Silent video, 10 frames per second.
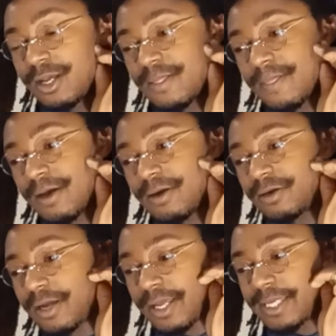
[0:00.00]
I don't know.
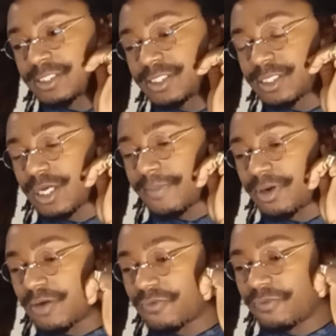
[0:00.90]
I guess it's just coming
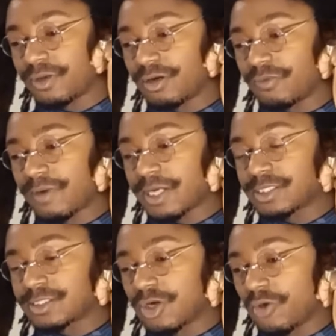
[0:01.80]
off of, you know, watching
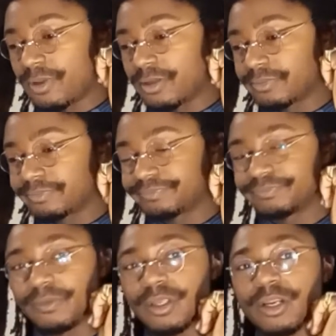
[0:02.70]
Toby,
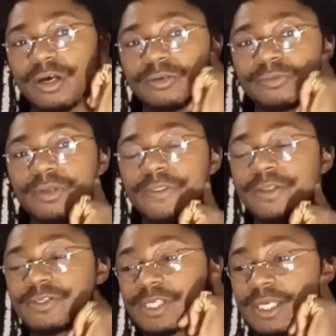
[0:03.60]
you know, and then
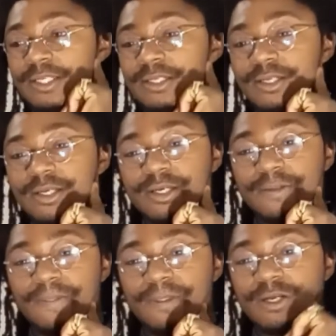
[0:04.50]
seeing,
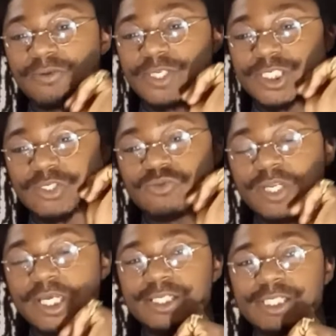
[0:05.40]
you know, this new
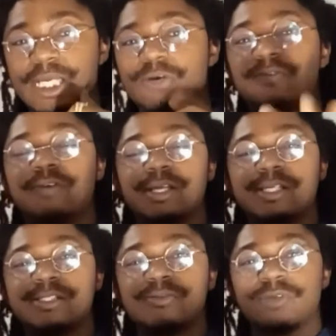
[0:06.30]
nigga. It's like, who the fuck is this
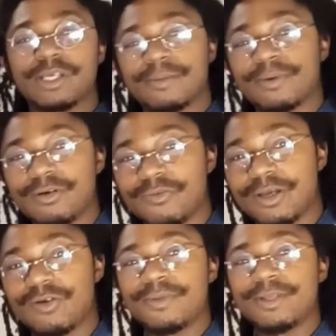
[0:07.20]
new nigga, bro? You ain't
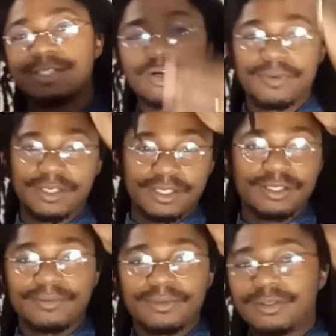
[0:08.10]
gonna be Toby, nigga,
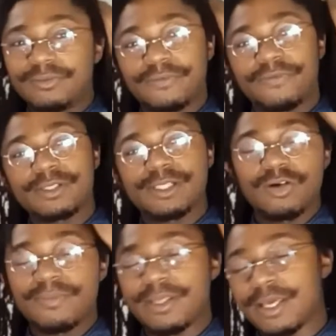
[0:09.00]
bro. Where the fuck
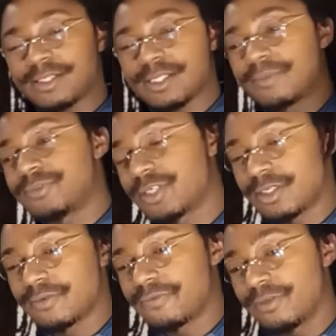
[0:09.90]
Toby at, type shit. You
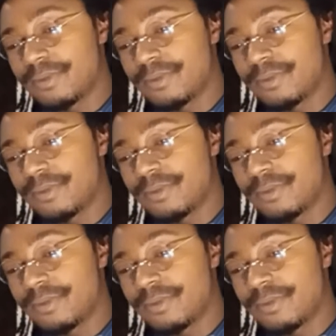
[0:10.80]
feel me?